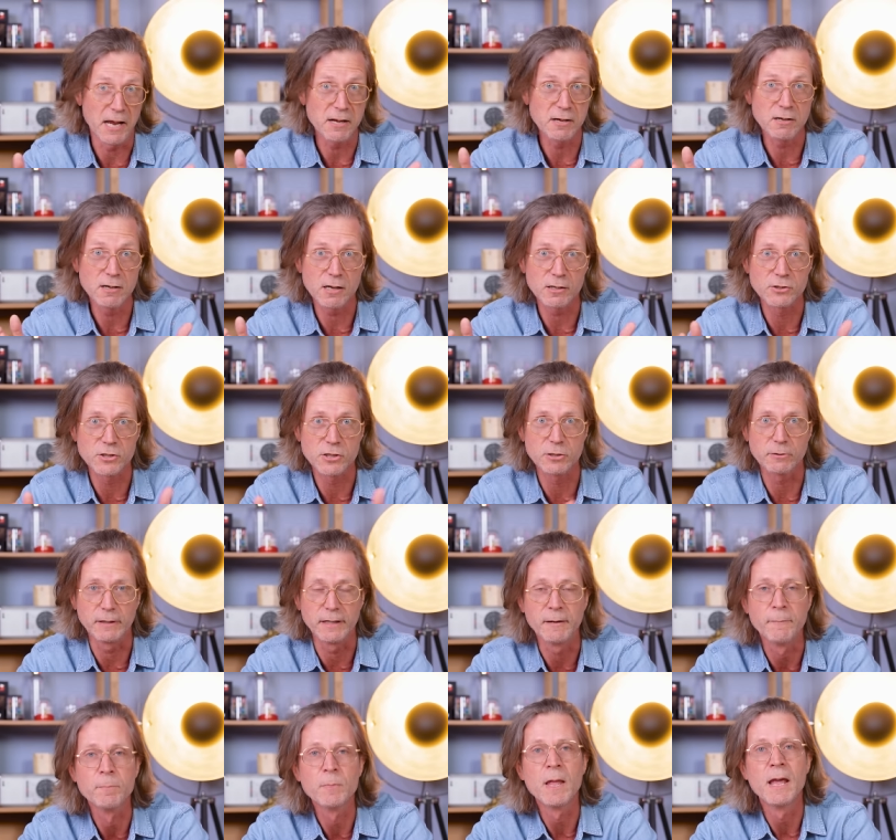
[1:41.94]
and
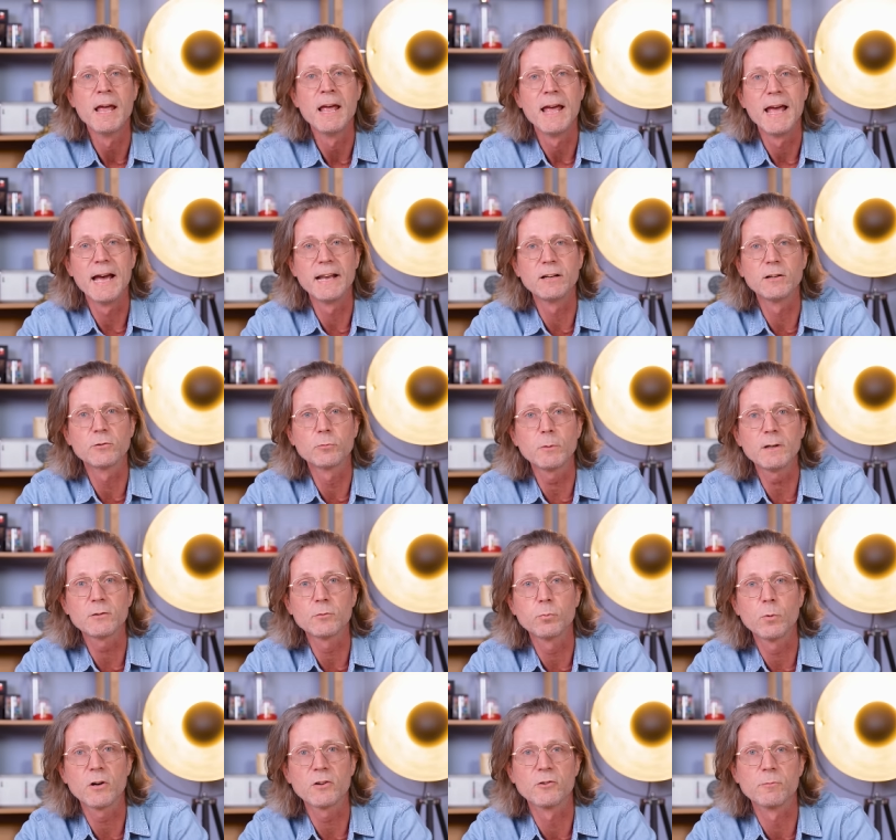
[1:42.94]
luxury and the
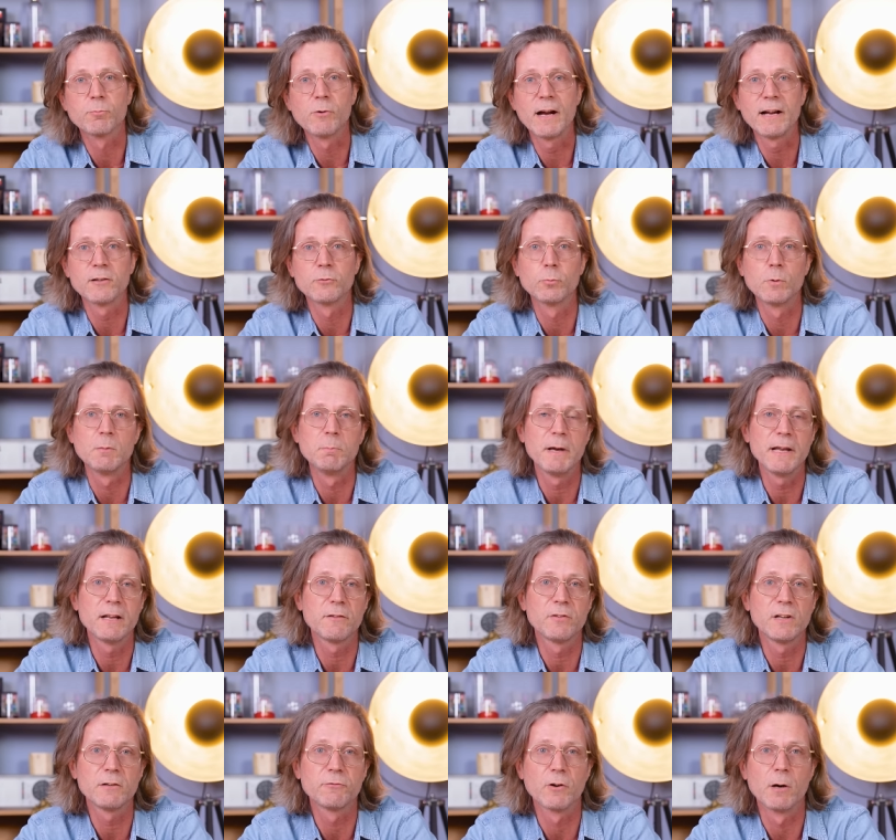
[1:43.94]
Swiss watch brands will
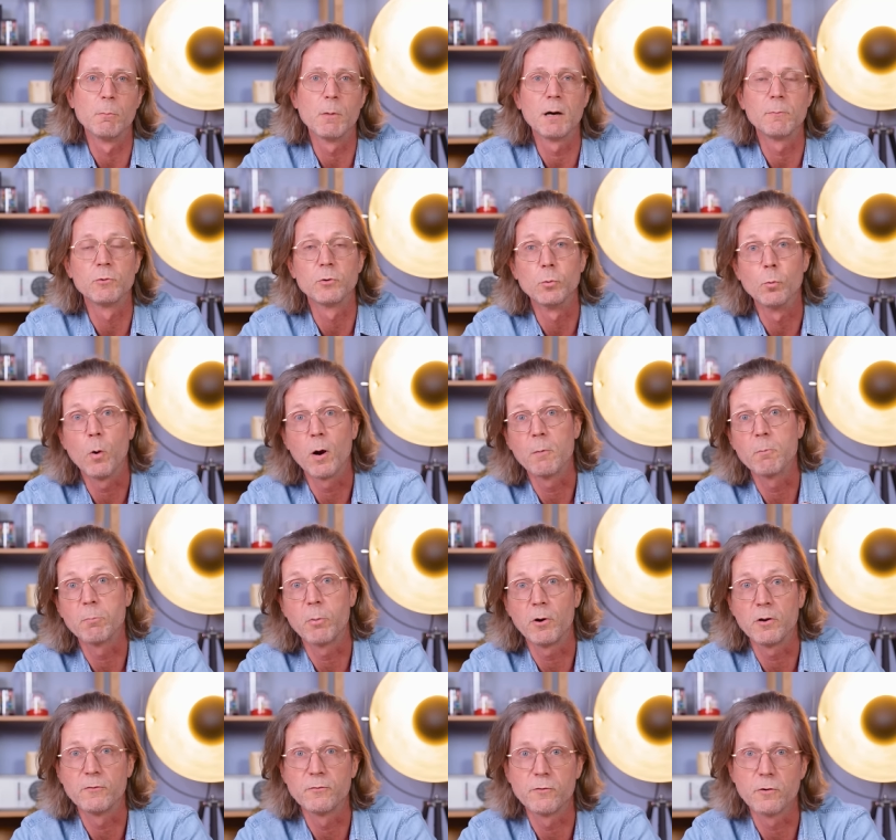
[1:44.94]
benefit from up to
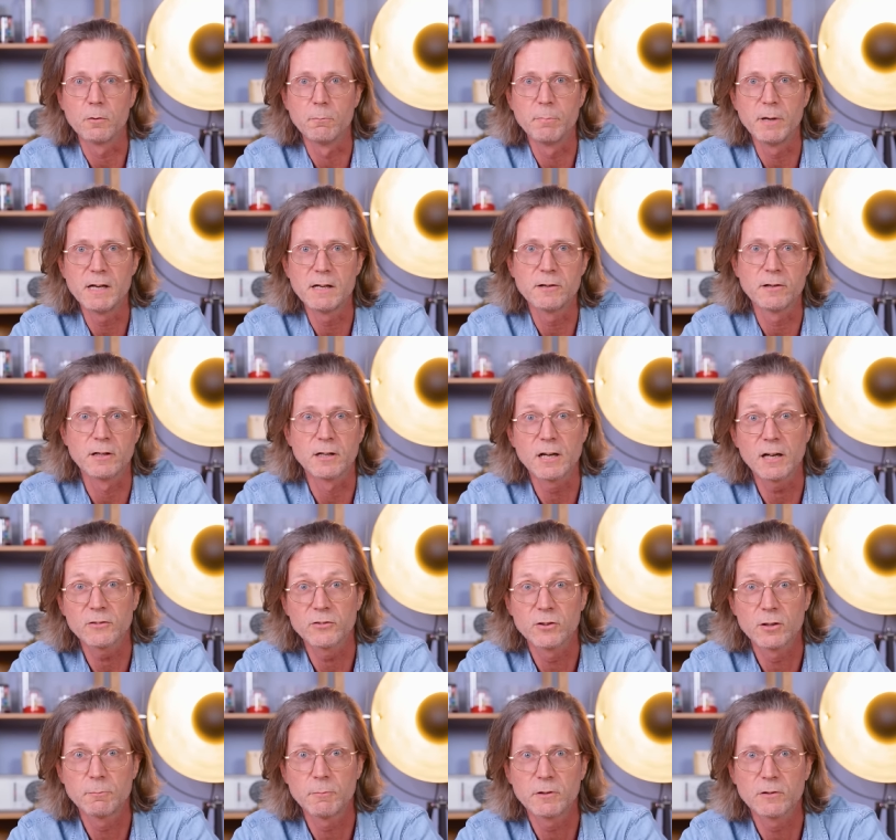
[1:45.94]
1.4 billion
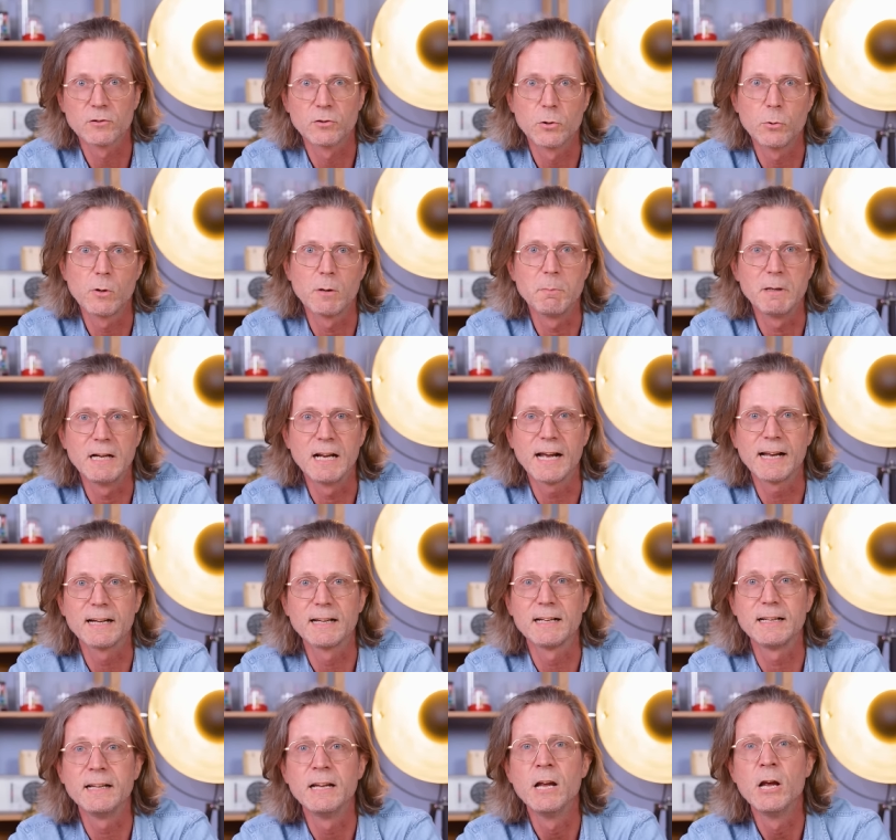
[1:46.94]
customers who will be
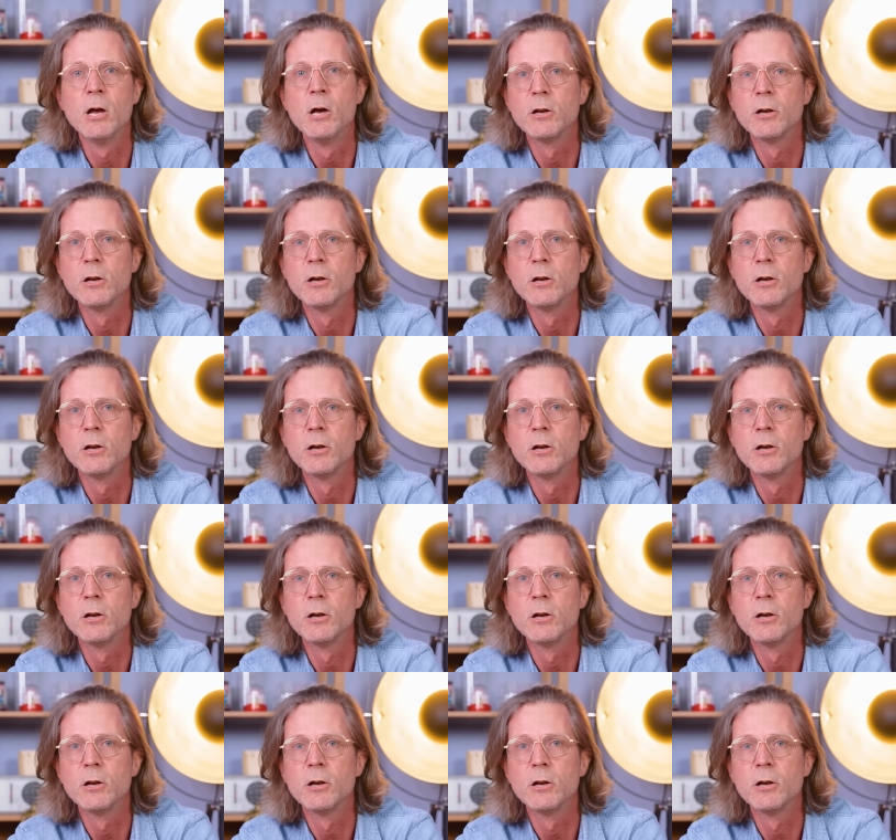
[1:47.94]
likely